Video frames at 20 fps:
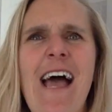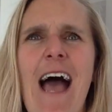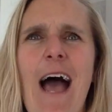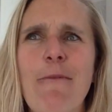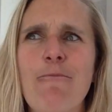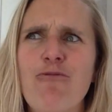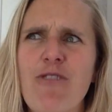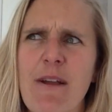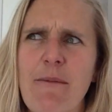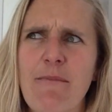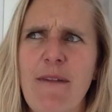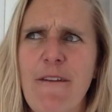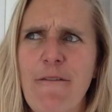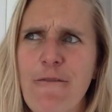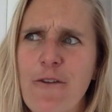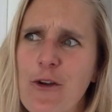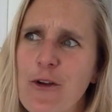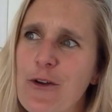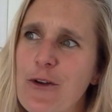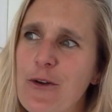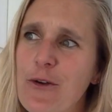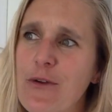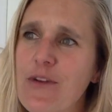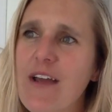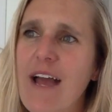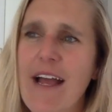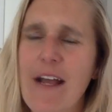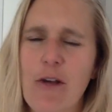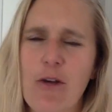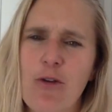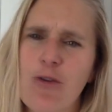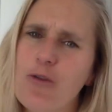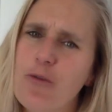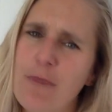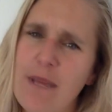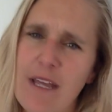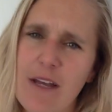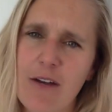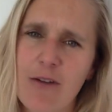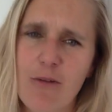and bring me food and call
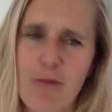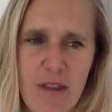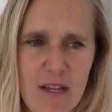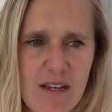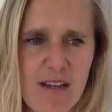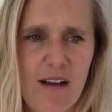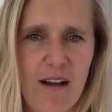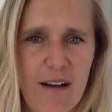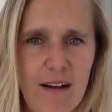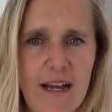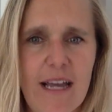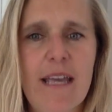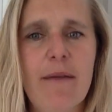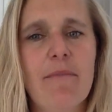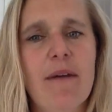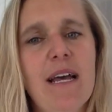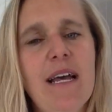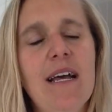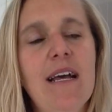me all the time.